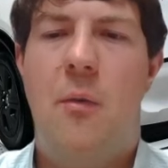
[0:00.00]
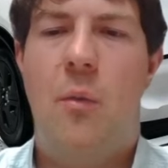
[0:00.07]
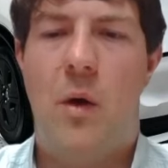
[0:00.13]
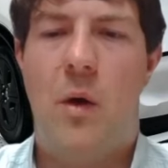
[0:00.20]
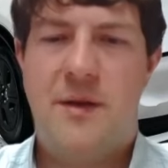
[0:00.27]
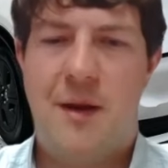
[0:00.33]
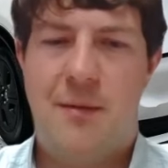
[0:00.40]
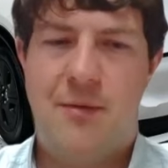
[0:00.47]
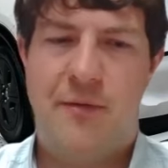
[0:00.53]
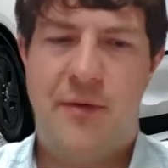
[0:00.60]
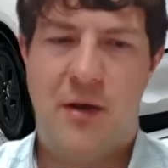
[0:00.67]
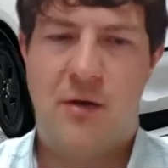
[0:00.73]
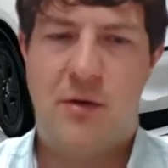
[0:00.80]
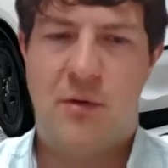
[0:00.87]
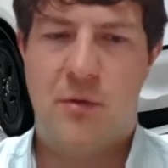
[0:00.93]
what type of
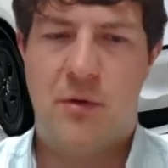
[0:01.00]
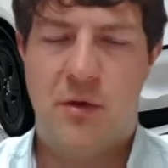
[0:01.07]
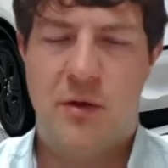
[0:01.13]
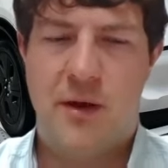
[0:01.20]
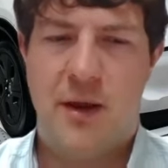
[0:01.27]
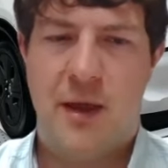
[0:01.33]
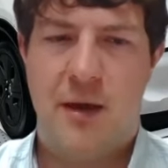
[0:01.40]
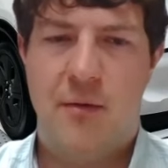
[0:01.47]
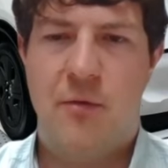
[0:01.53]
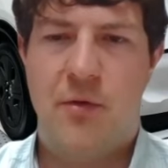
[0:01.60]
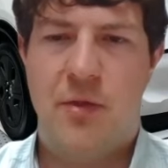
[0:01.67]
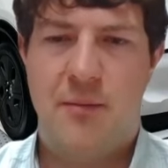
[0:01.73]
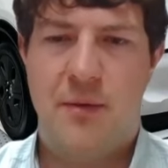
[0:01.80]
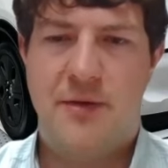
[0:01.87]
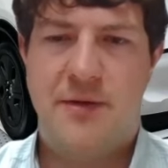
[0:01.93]
vehicle we're looking at
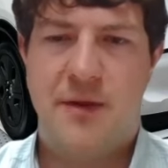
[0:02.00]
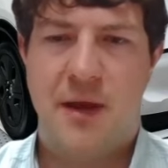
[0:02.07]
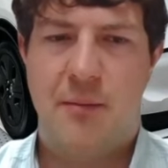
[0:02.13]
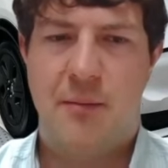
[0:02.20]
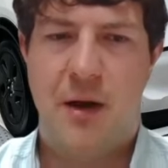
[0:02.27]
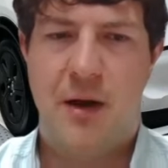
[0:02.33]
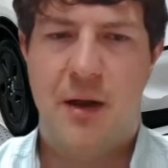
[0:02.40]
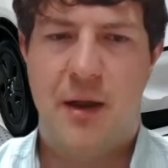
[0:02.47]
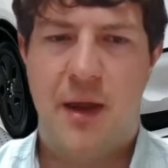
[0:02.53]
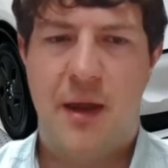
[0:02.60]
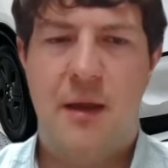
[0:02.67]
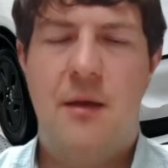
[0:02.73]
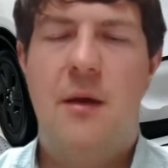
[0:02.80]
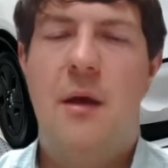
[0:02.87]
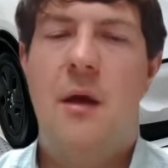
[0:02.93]
with the Mustang Mach-E.